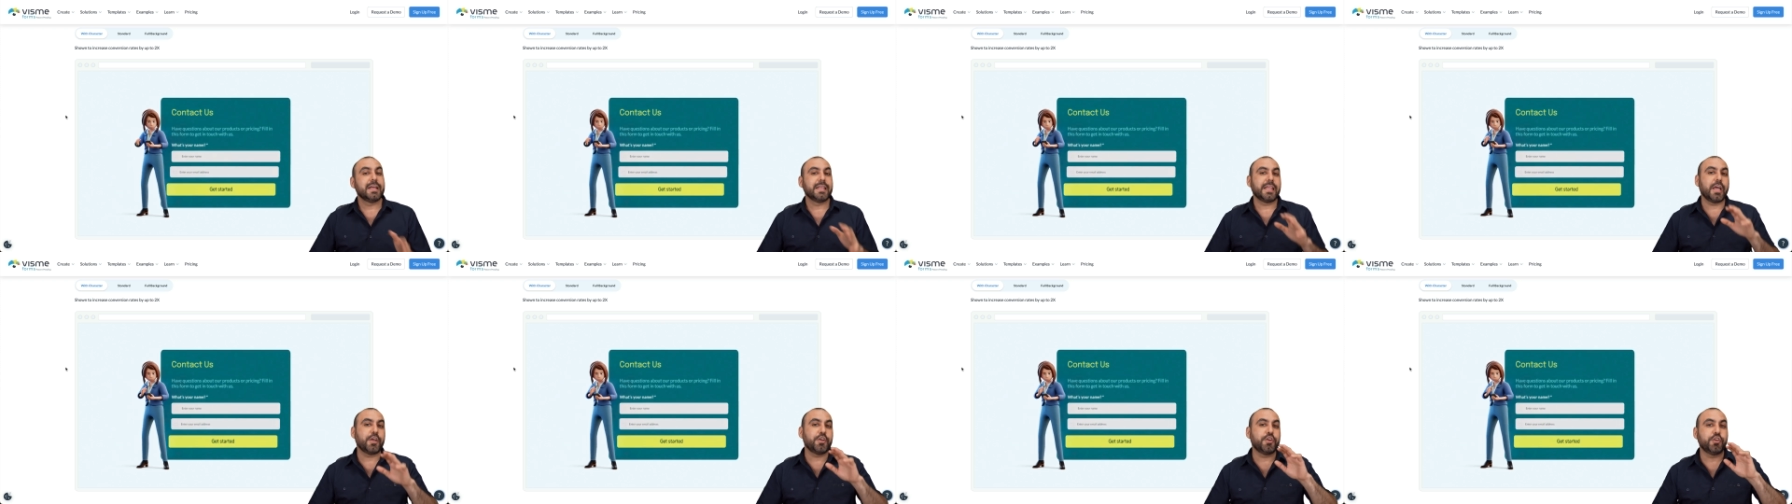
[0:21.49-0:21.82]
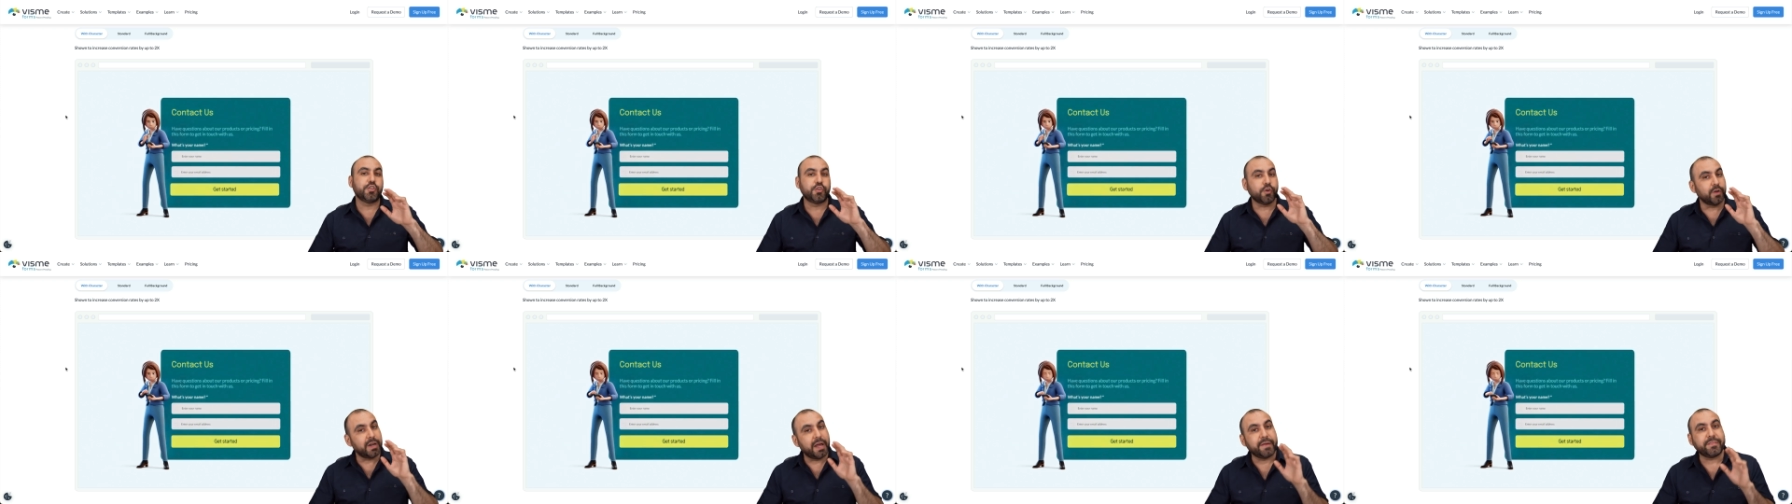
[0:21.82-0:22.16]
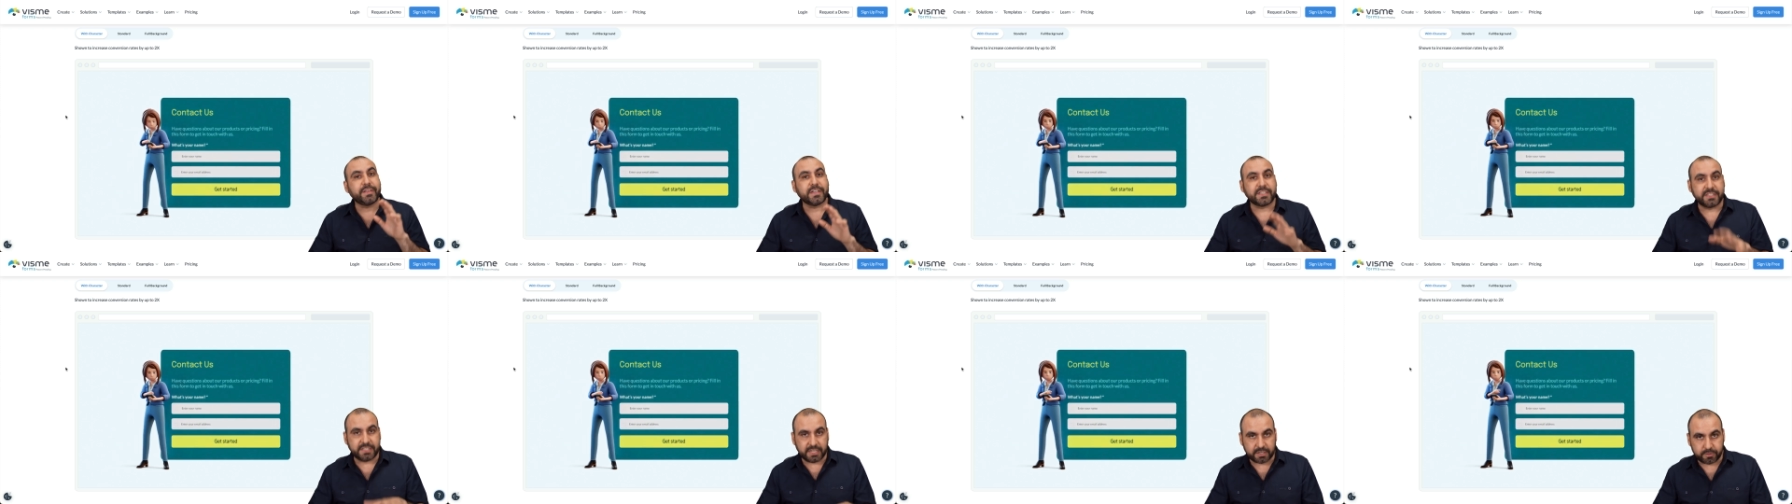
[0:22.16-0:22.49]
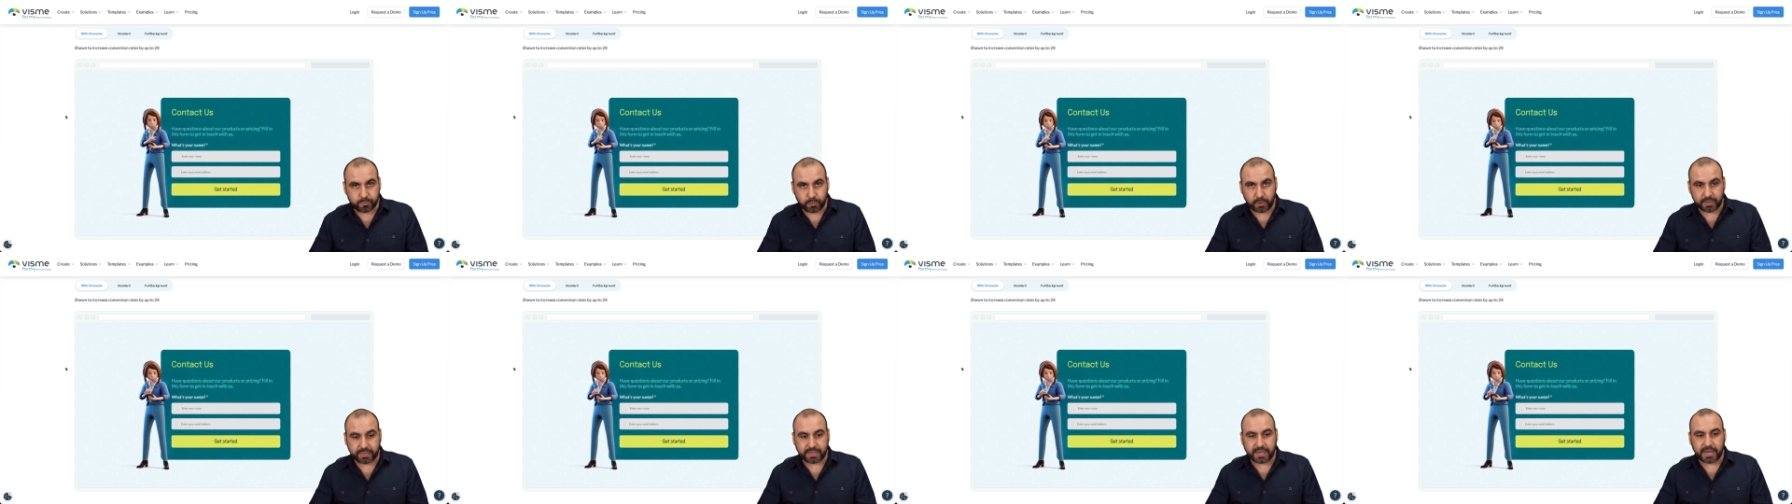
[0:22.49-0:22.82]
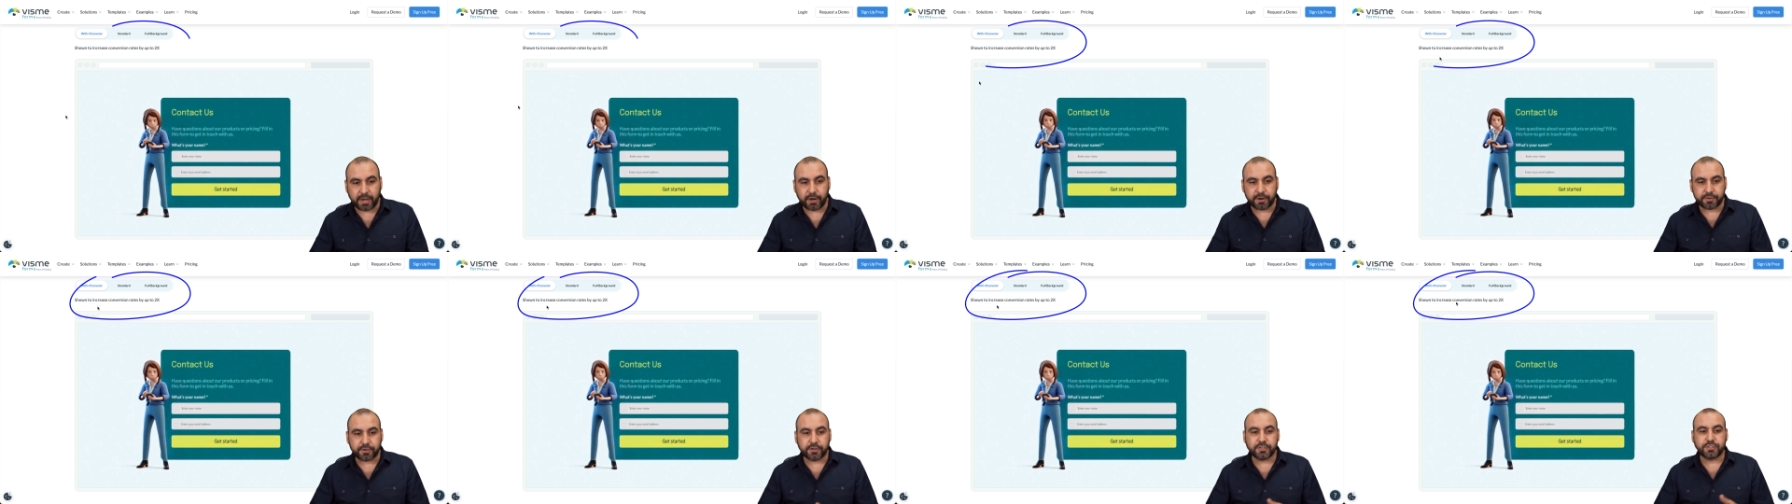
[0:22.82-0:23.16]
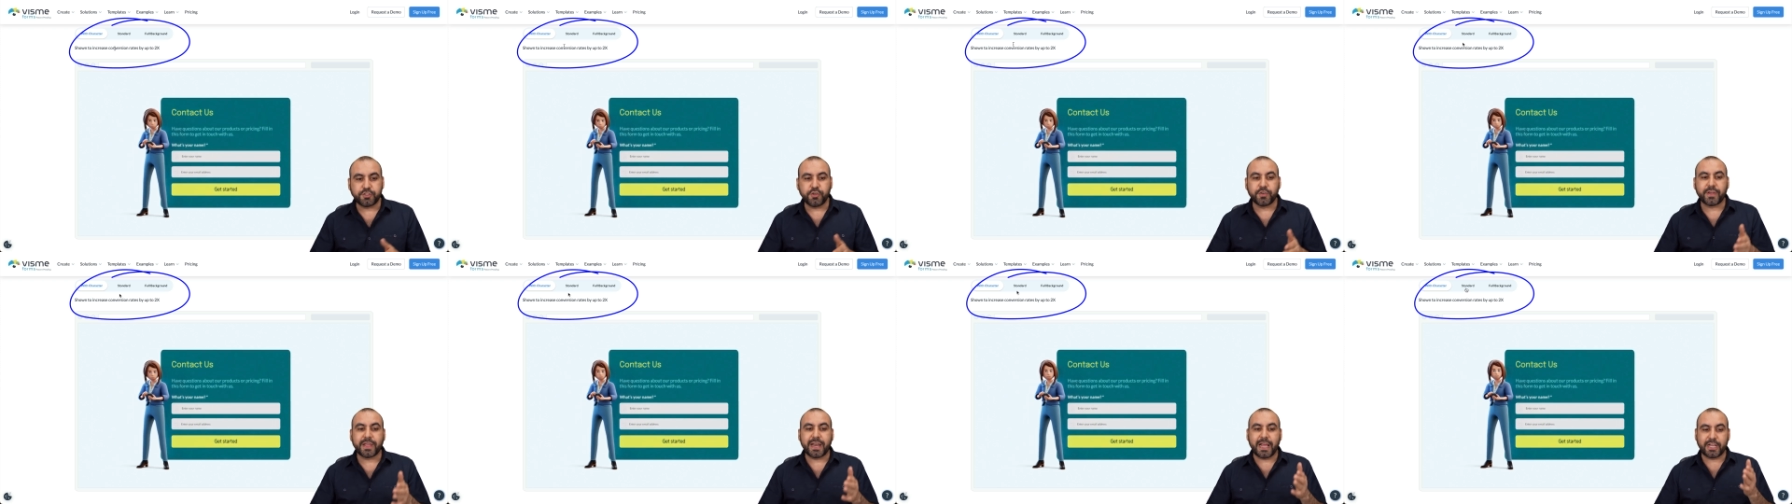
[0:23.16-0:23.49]
Now you don't have to stick with
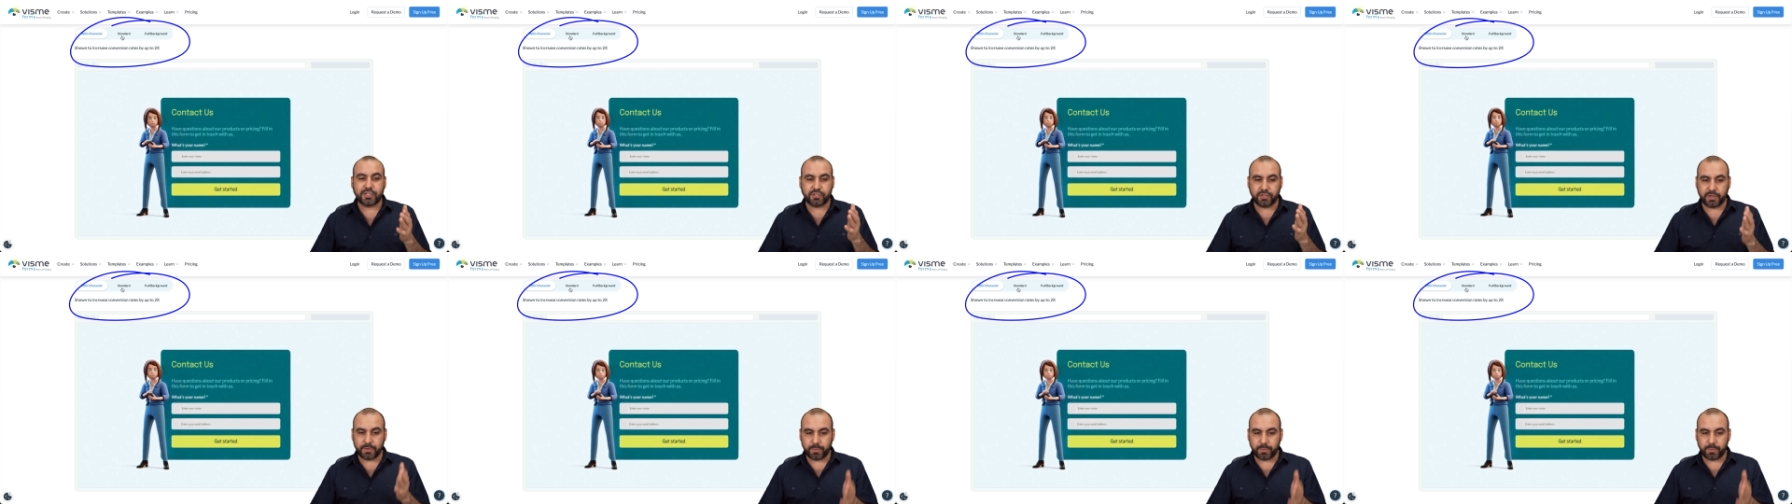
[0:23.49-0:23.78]
characters, you can actually